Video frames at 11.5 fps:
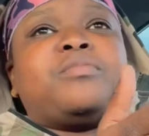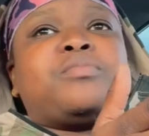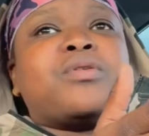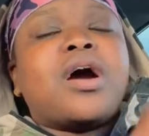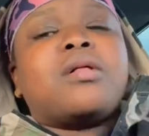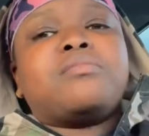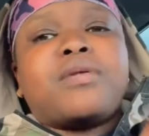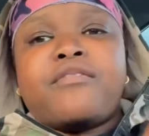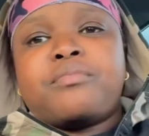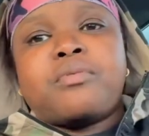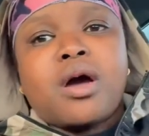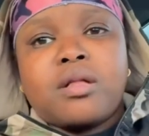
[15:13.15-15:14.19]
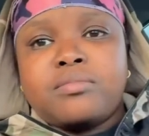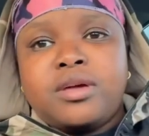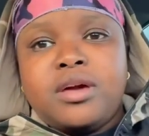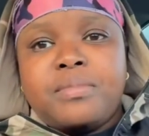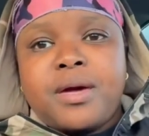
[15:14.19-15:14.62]
problem after problem
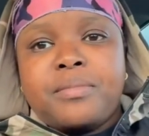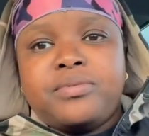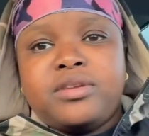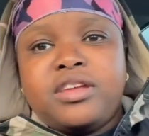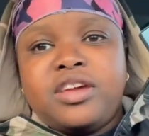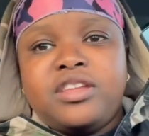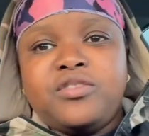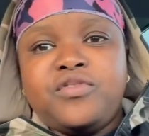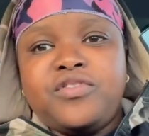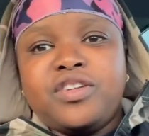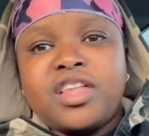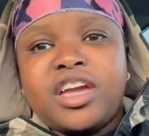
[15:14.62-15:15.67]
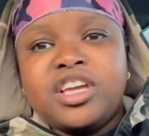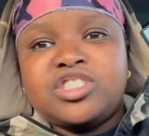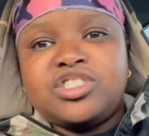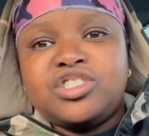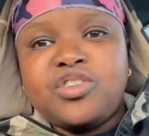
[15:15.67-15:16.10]
kept happening, and you feel like
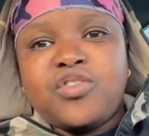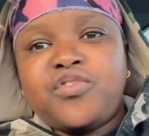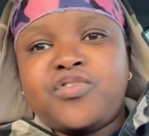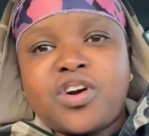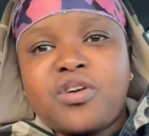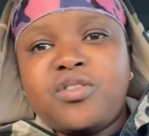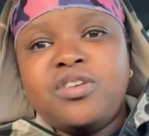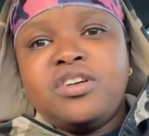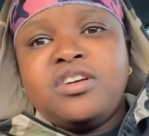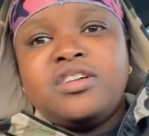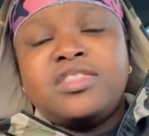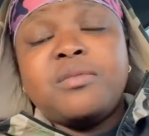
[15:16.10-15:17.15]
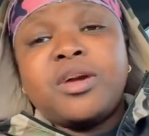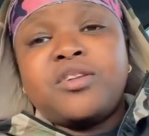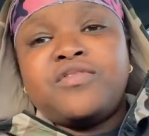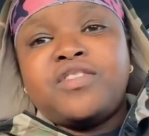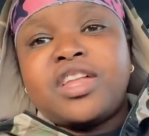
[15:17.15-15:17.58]
it's your fault. They
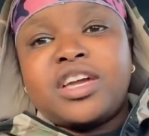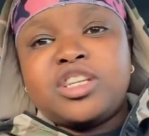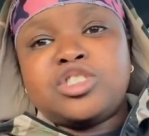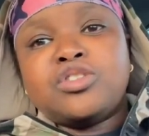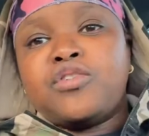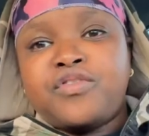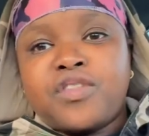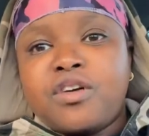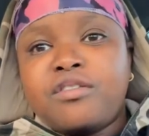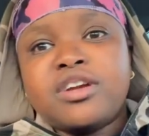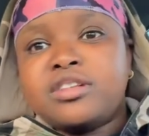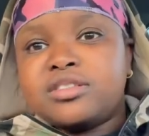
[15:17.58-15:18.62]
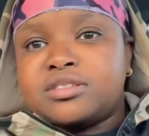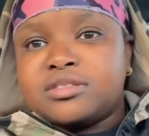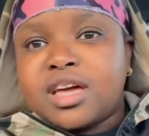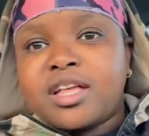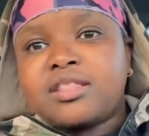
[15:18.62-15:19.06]
make you feel like it's your fault and it's
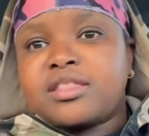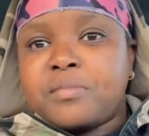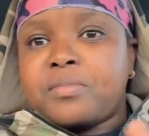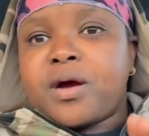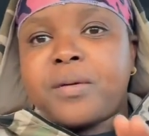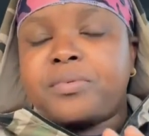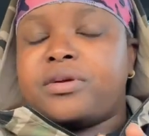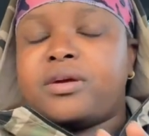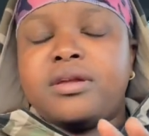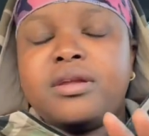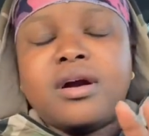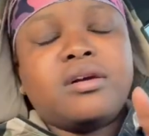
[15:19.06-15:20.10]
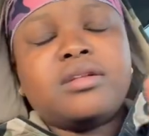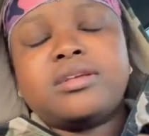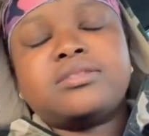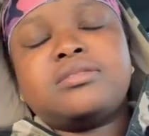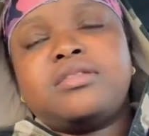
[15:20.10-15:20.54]
not their property, all
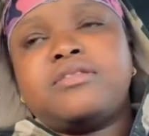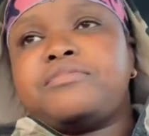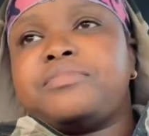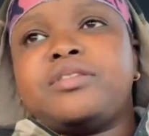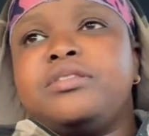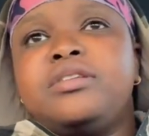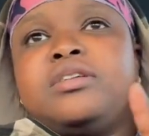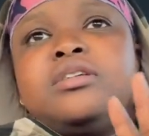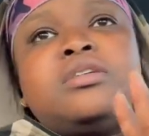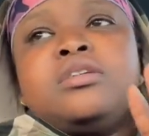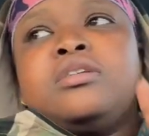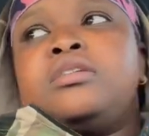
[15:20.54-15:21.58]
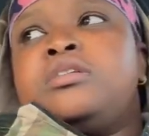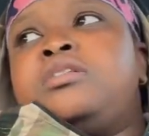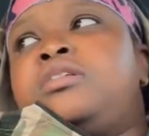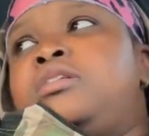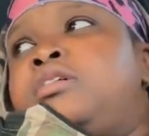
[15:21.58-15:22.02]
this stuff. But
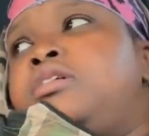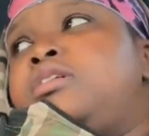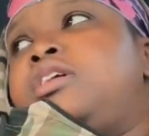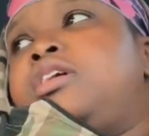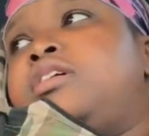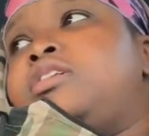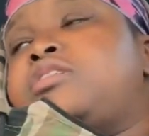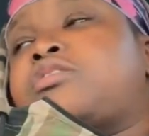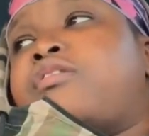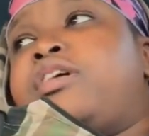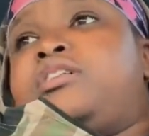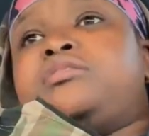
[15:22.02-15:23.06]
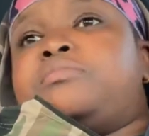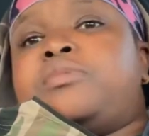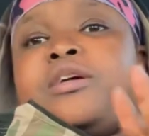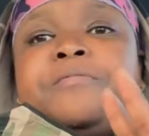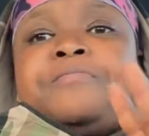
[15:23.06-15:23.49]
yeah, it's crazy,
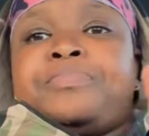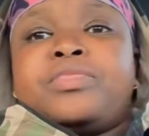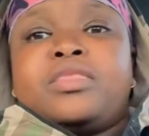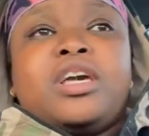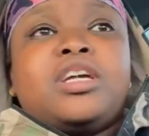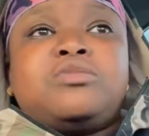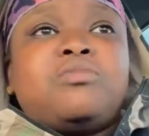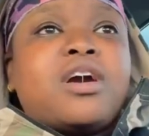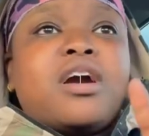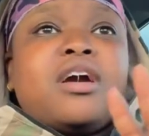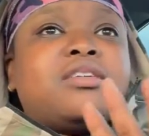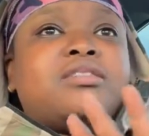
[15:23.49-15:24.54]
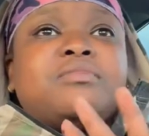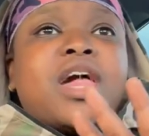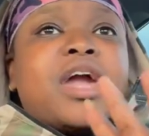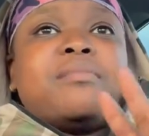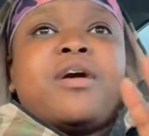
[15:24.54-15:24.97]
man. That's why
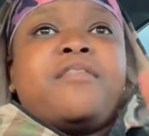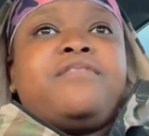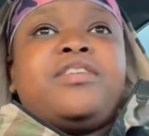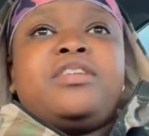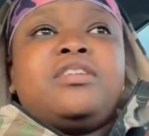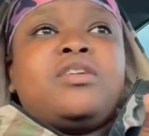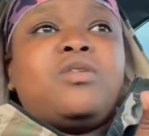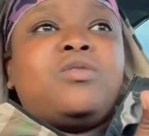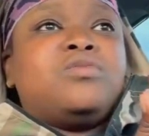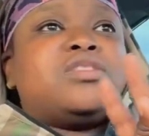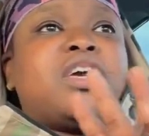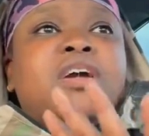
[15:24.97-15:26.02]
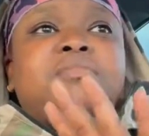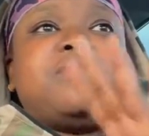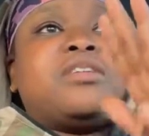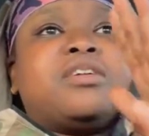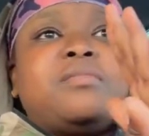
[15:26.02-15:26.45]
like my videos hadn't
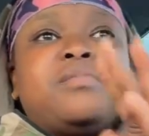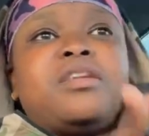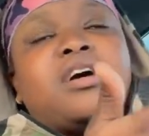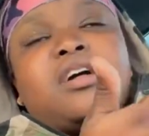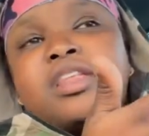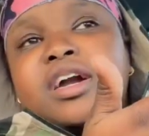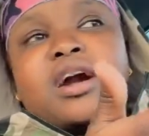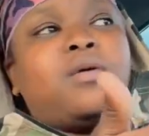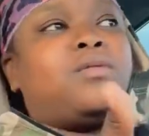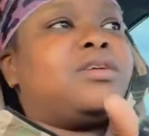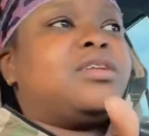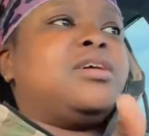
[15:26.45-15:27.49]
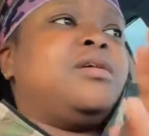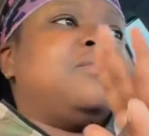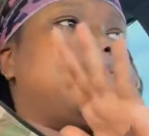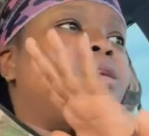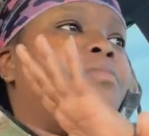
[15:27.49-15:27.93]
been coming out like I wanted to
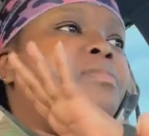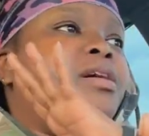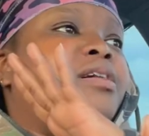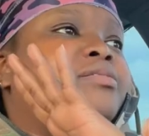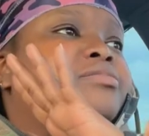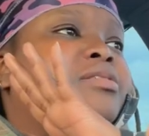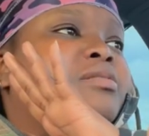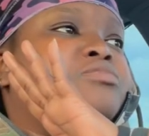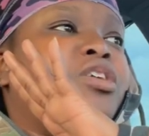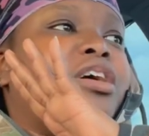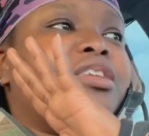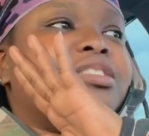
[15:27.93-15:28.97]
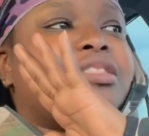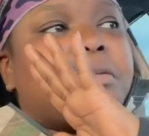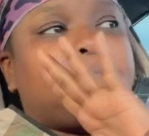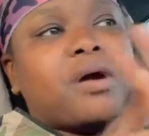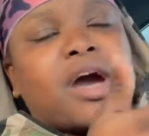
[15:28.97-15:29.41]
come out. I'm trying to
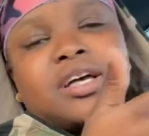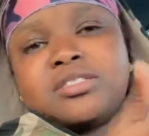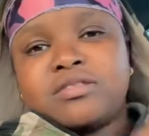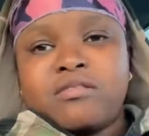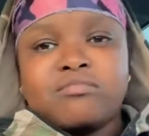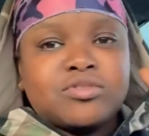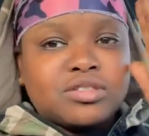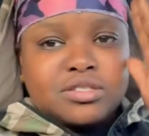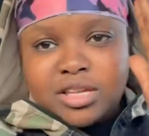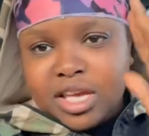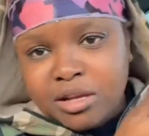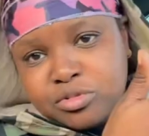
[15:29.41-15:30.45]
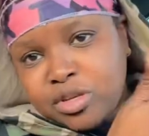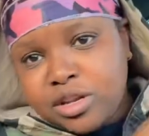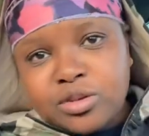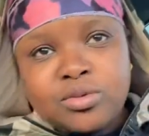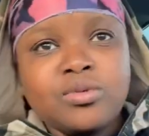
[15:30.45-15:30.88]
stay positive. I'm keep
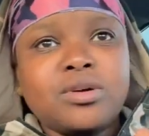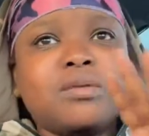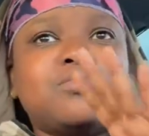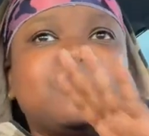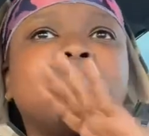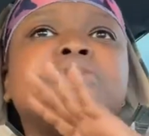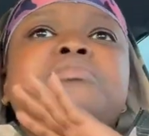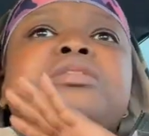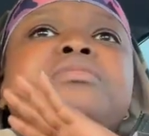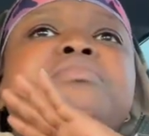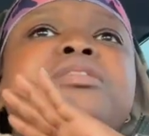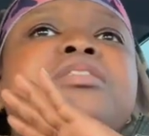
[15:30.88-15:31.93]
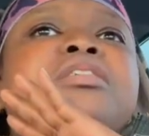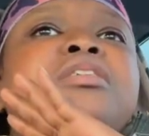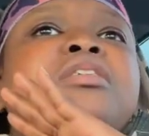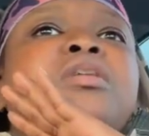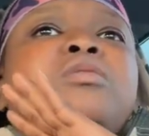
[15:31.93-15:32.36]
trying to do what I'm doing, man. But
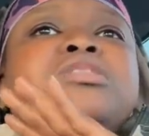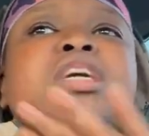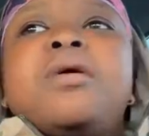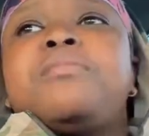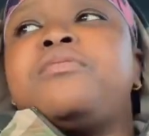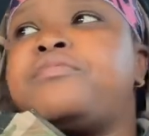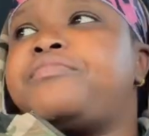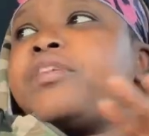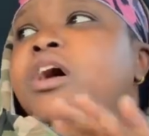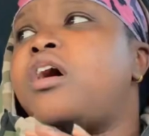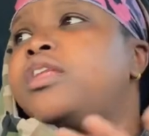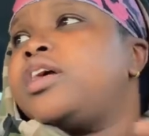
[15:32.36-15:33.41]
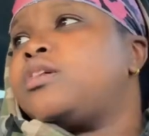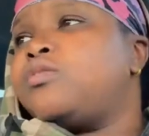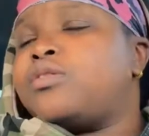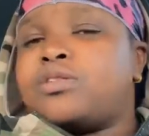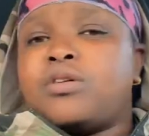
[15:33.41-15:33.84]
on top of all that
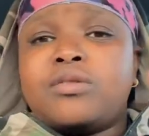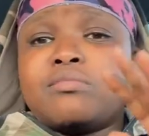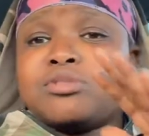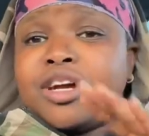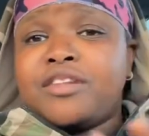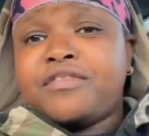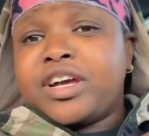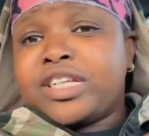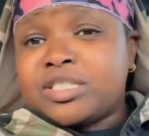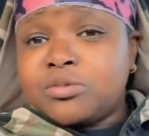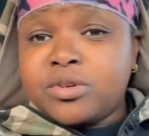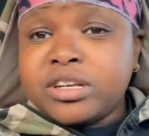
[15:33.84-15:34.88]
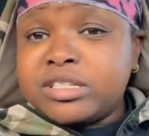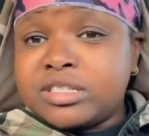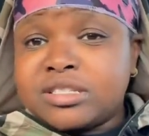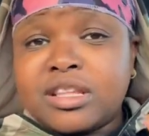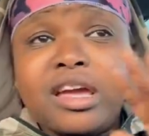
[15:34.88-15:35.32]
going on, I'm trying to find some
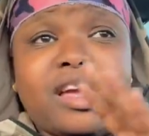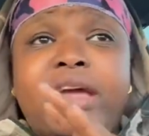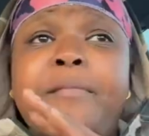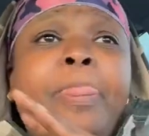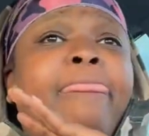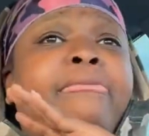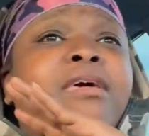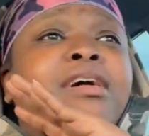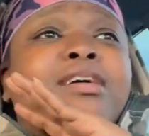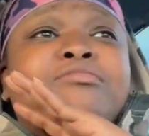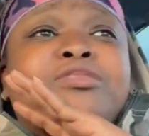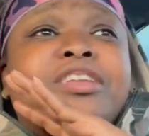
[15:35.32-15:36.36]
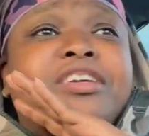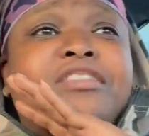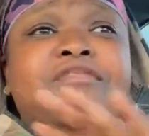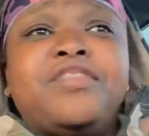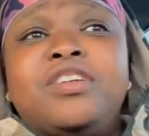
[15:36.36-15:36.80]
wealth to stay. I'm trying to
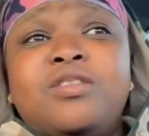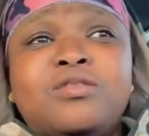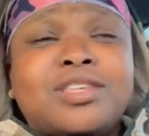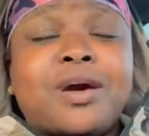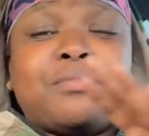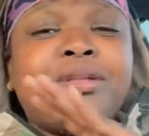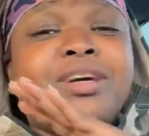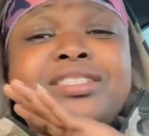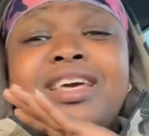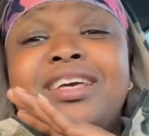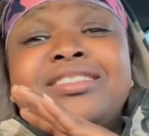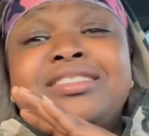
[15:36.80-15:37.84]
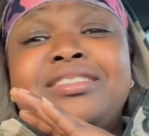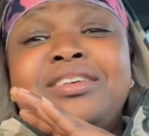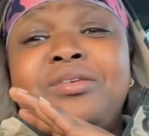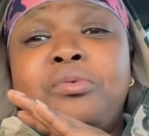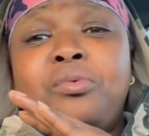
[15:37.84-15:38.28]
get videos out. Plus, I
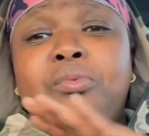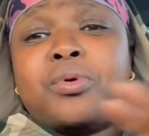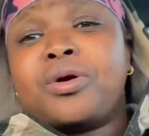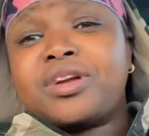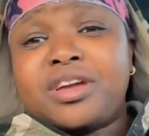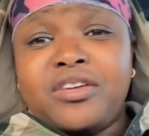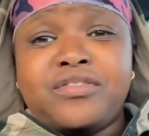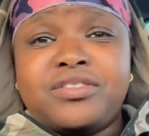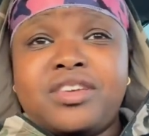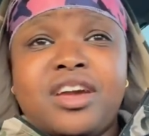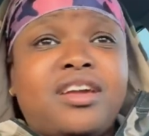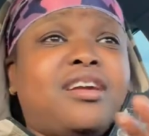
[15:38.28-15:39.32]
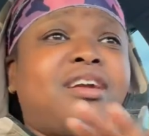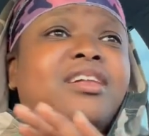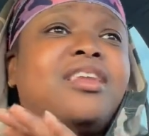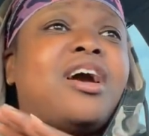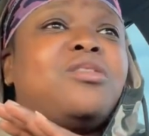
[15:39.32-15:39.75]
still work every day,
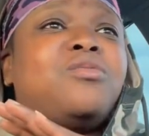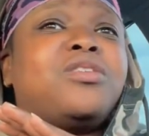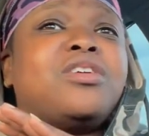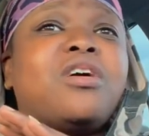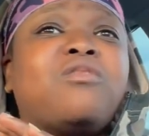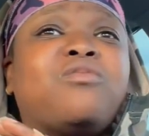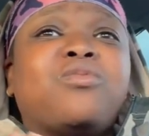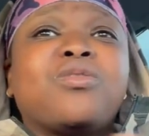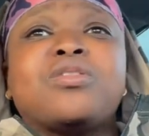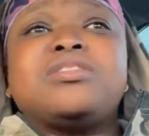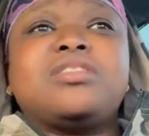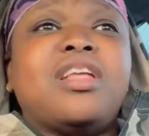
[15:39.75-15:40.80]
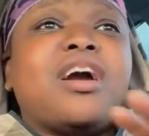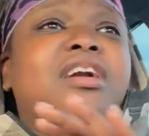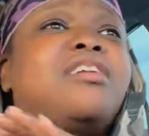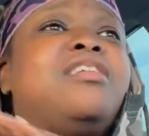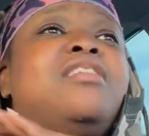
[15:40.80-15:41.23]
and I don't get off work to like